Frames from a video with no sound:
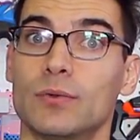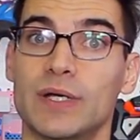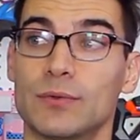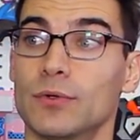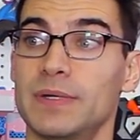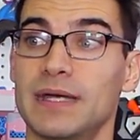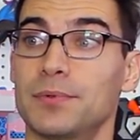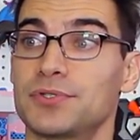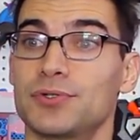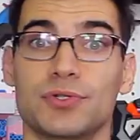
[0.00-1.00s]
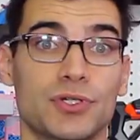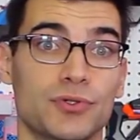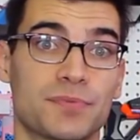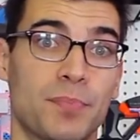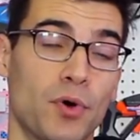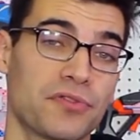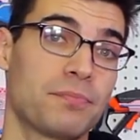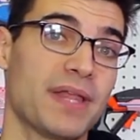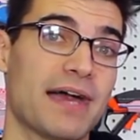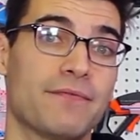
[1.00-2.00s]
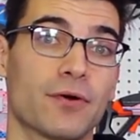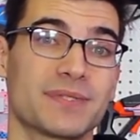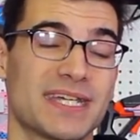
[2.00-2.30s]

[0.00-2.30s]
we will be able to use both platforms